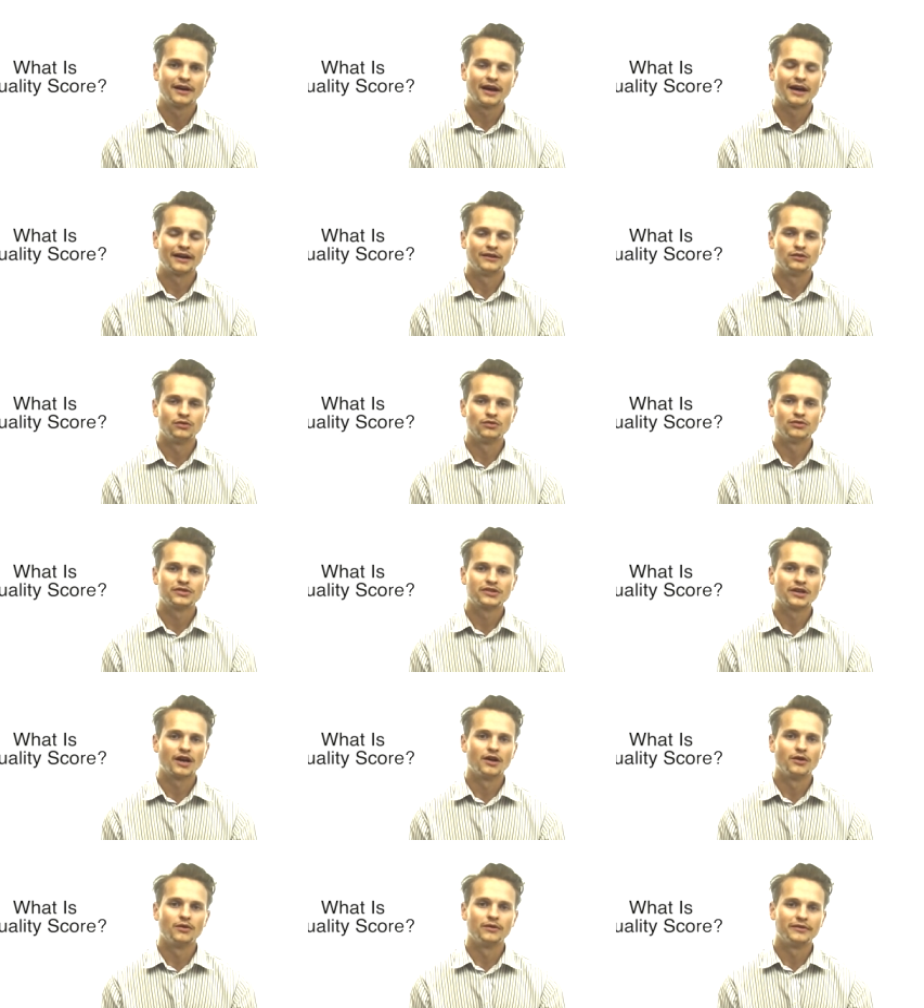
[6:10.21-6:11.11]
and
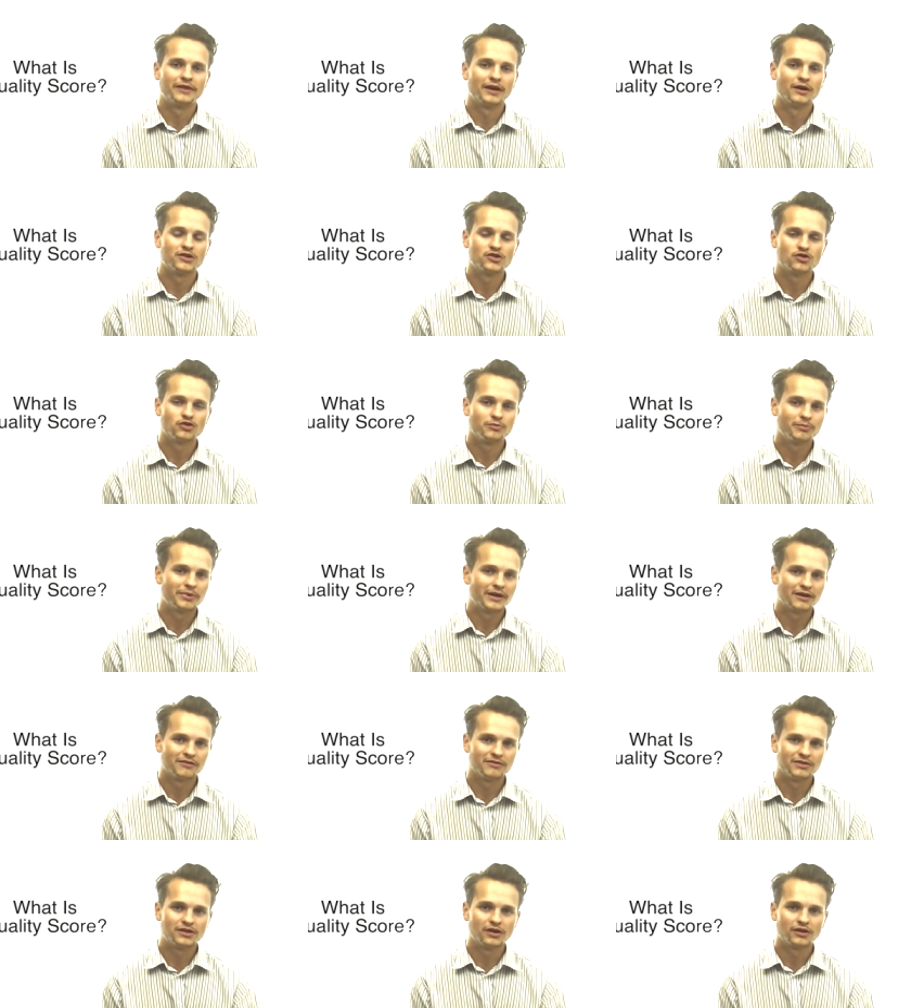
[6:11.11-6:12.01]
also there should be
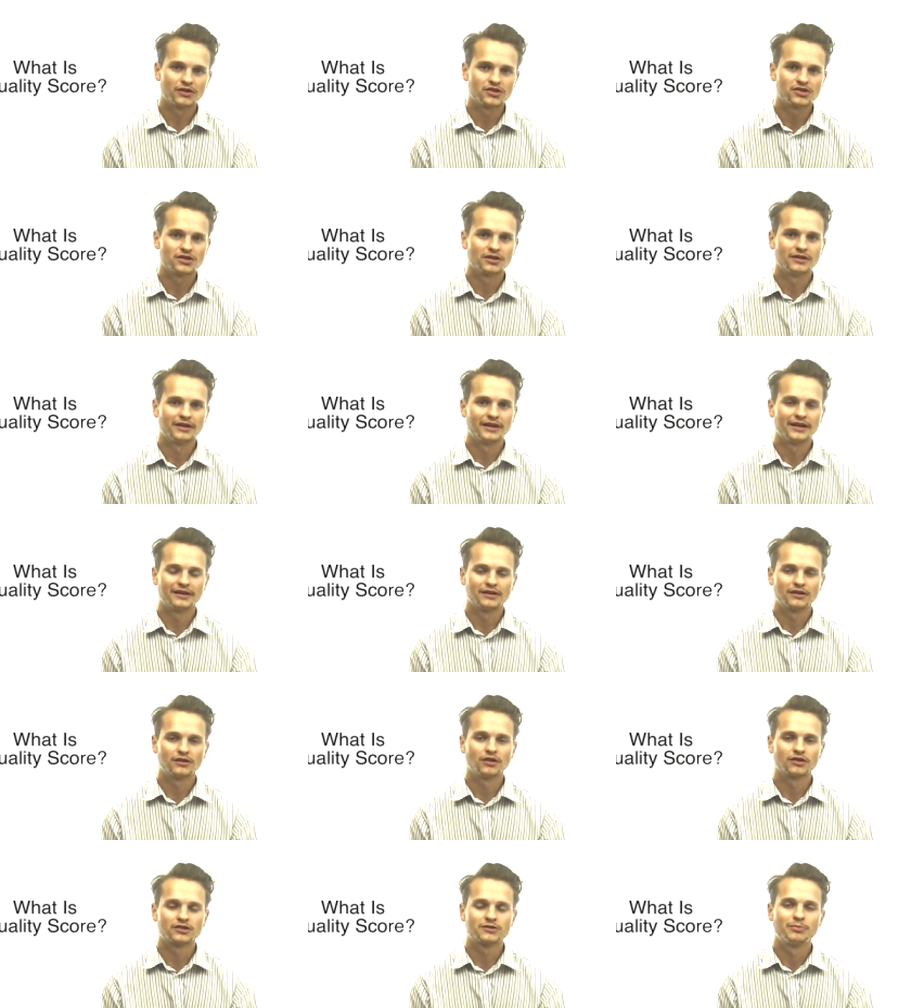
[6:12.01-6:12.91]
a reduction in
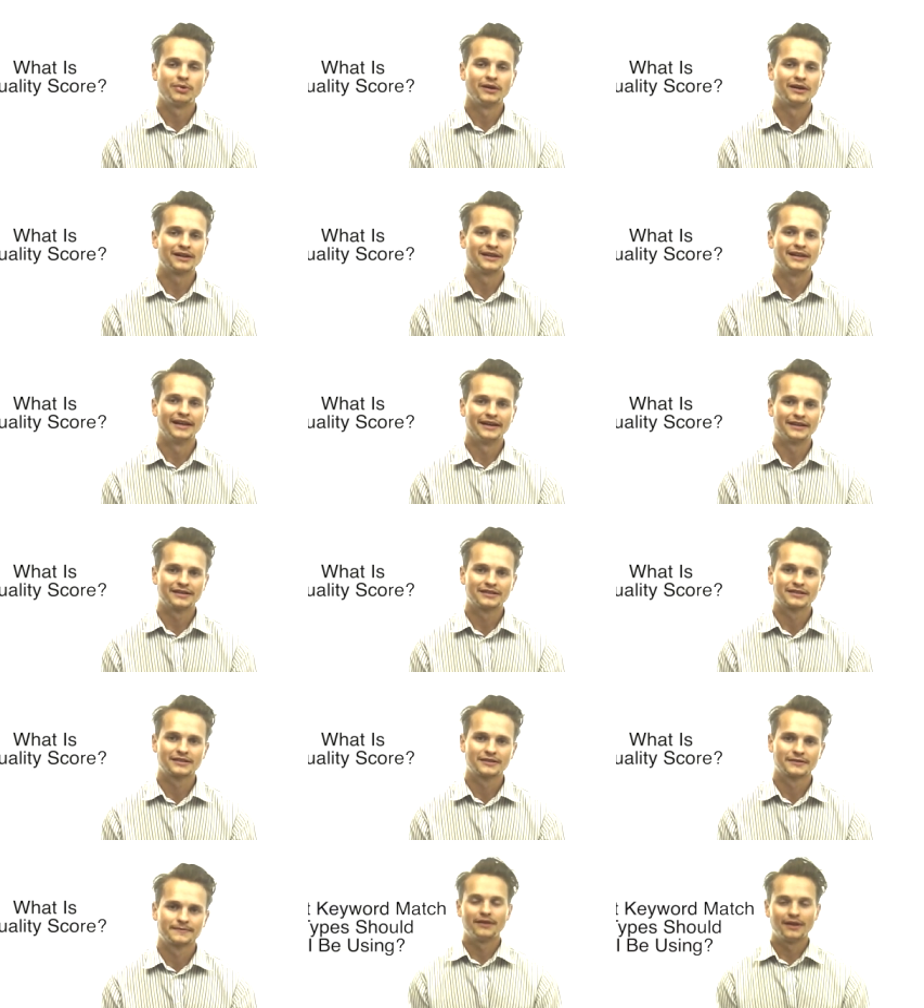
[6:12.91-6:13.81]
cost per clicks.